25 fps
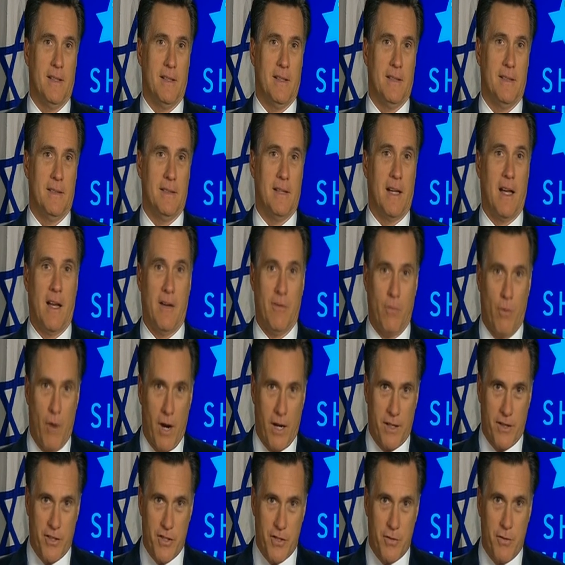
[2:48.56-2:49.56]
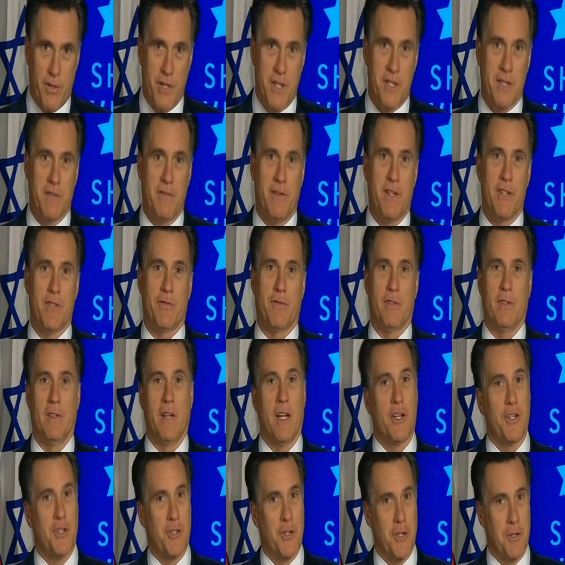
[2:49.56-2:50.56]
I've walked the streets of
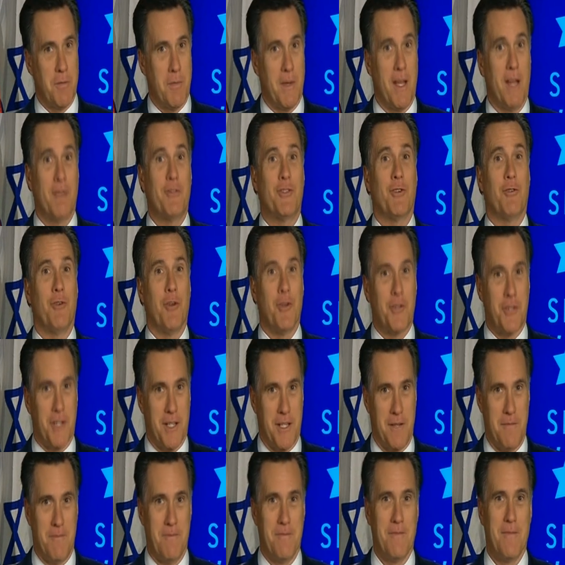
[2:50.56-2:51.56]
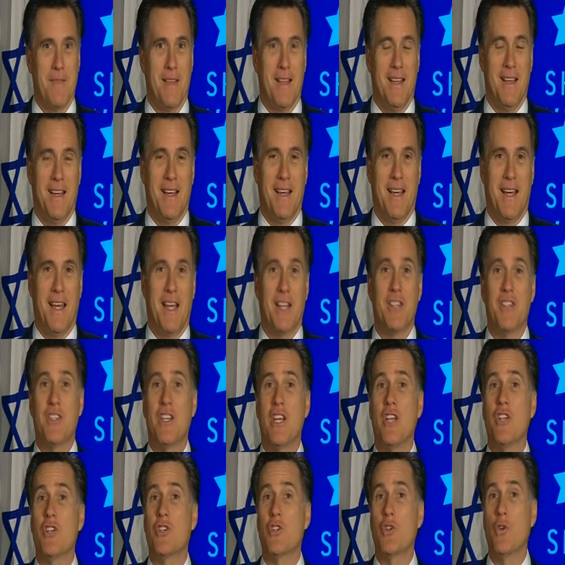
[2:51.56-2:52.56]
of Jerusalem, and
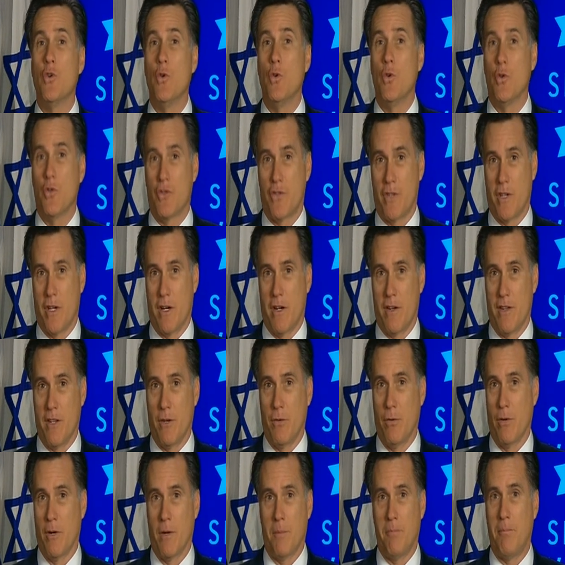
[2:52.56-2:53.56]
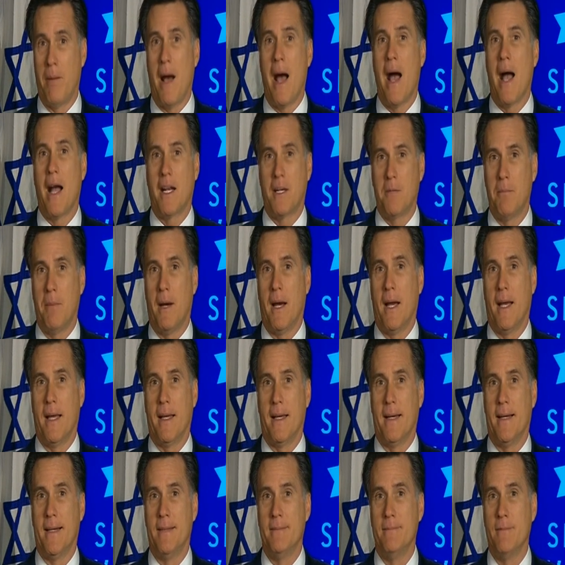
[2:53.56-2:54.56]
seen schools there that were pocked
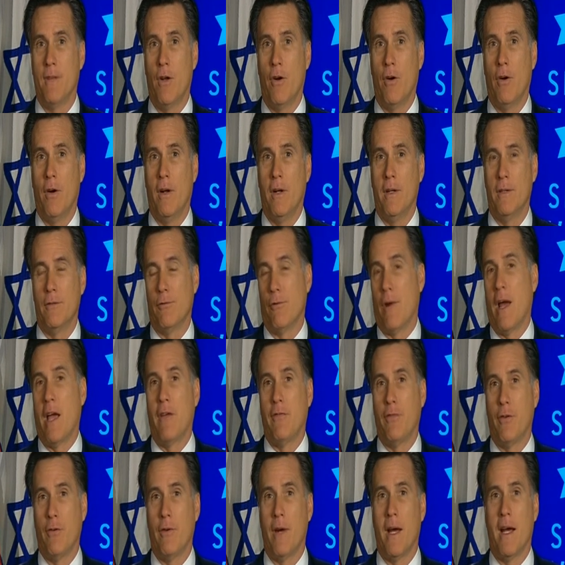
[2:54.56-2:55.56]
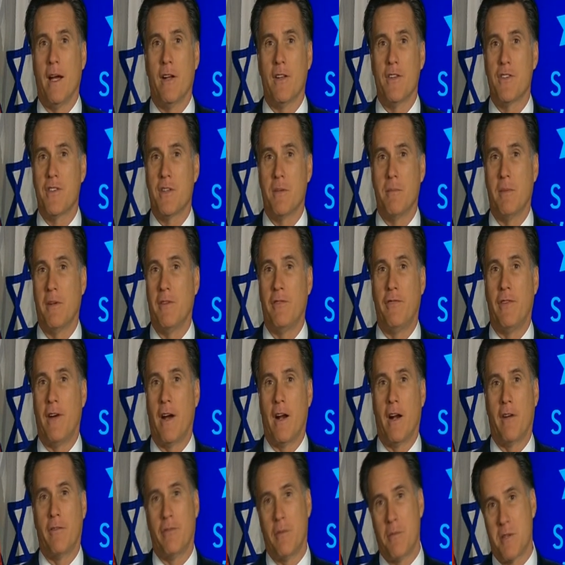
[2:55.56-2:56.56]
by rifle rounds that had been
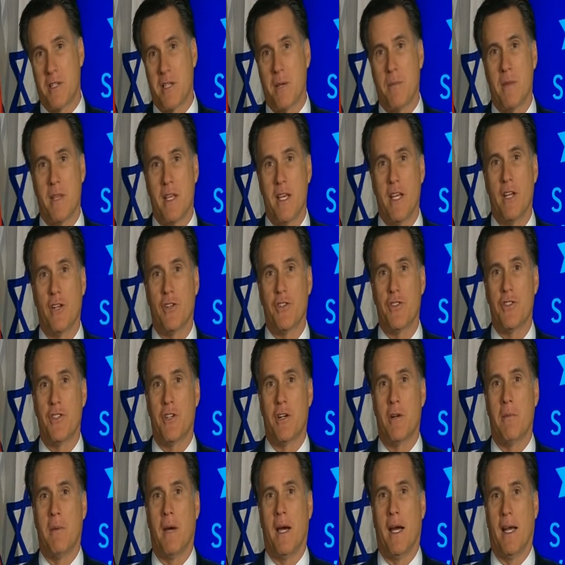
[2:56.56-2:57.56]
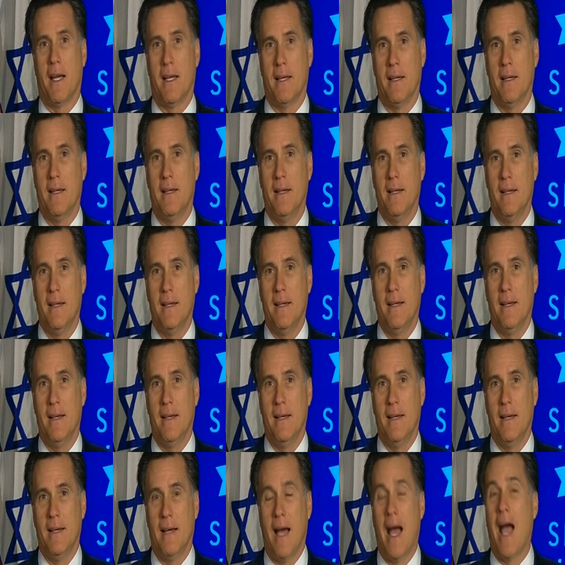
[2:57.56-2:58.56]
fired from some of the hills nearby.
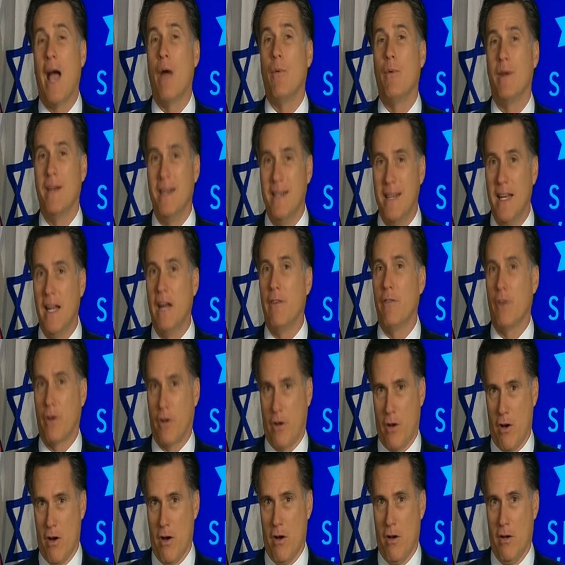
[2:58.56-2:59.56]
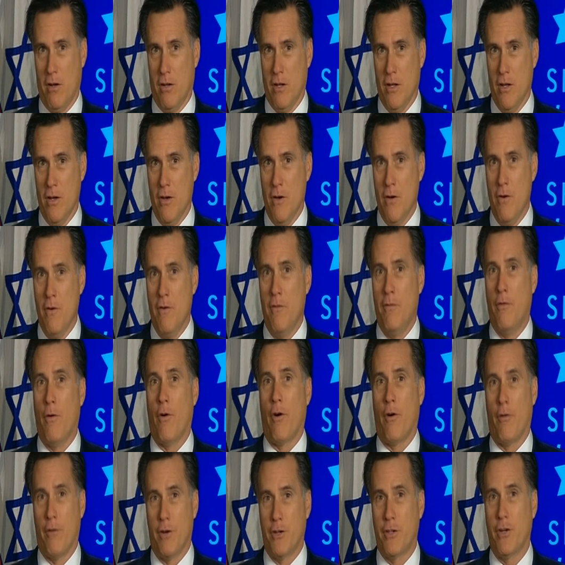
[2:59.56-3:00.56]
I would never call
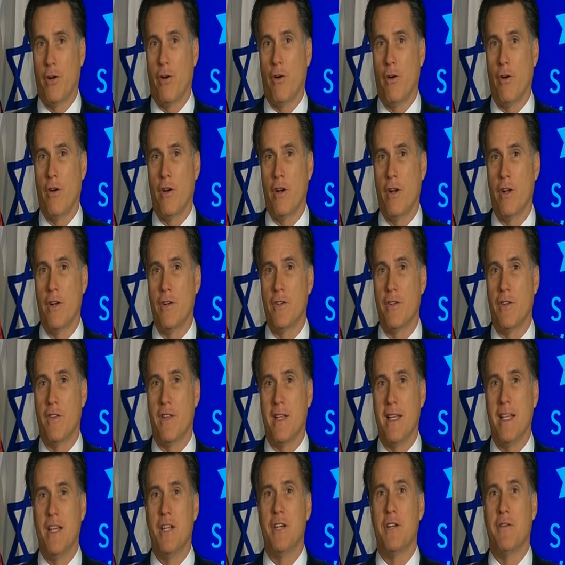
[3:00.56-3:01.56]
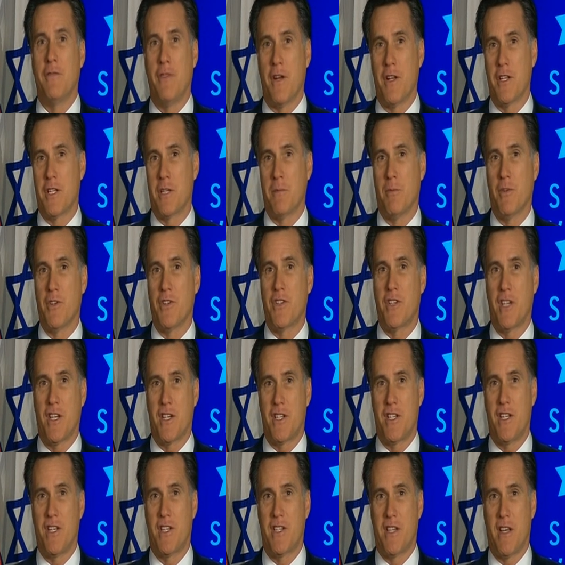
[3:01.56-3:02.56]
for a return to the indefensible
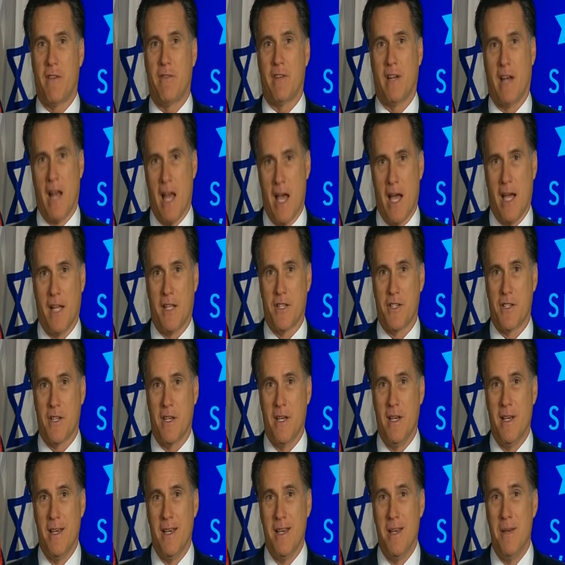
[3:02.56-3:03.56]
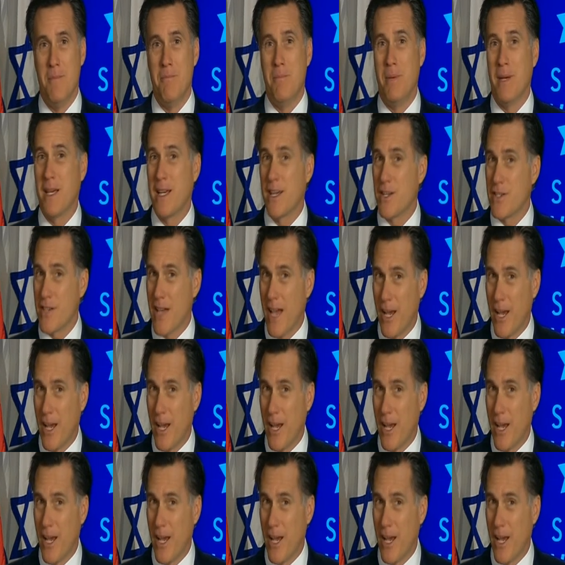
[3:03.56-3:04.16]
67 lines because I